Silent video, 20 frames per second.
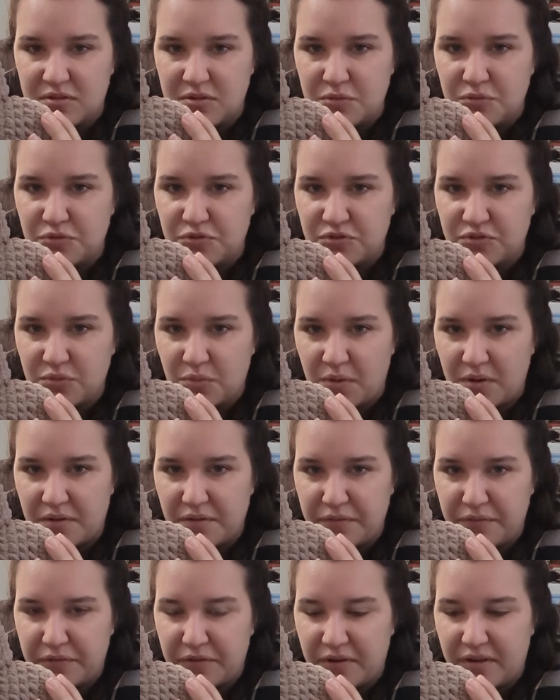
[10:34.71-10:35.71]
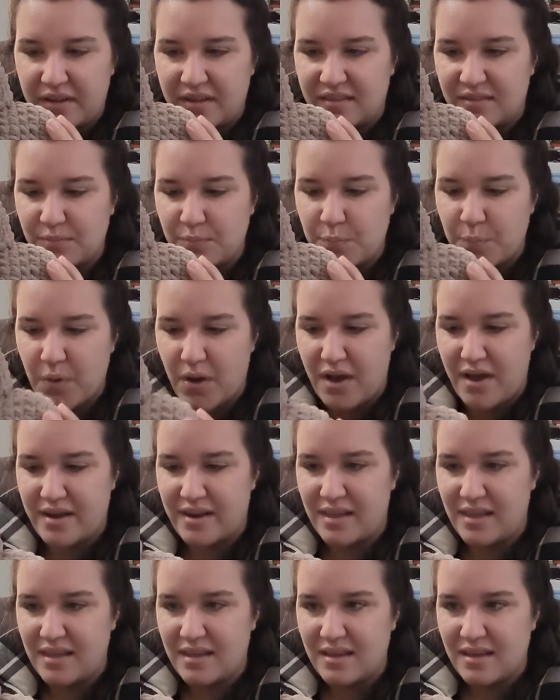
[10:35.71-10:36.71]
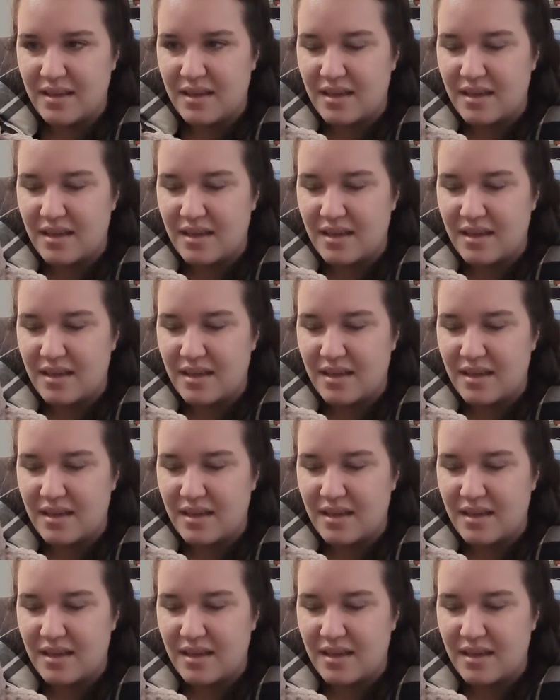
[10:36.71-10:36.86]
short for his body.